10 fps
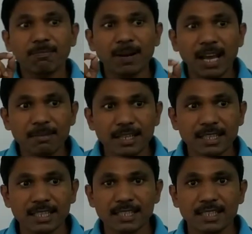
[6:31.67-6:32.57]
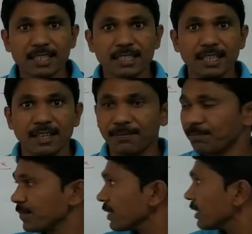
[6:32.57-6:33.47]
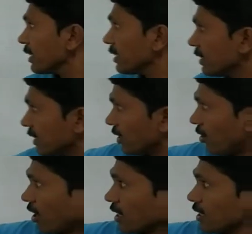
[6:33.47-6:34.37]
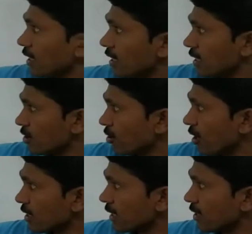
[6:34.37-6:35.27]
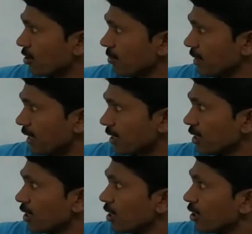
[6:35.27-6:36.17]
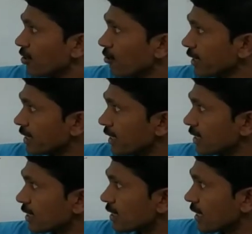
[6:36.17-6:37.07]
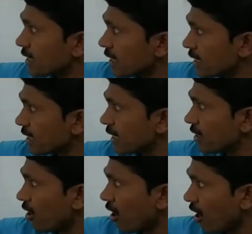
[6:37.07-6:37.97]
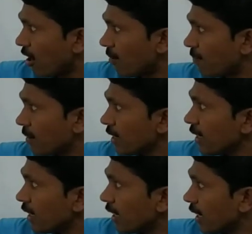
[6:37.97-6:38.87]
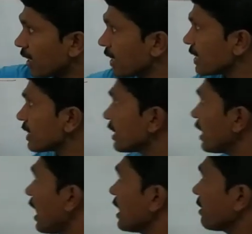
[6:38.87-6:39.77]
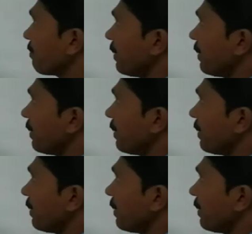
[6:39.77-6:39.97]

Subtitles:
primary constriction, or also called centromere, which is consisting of a disc-like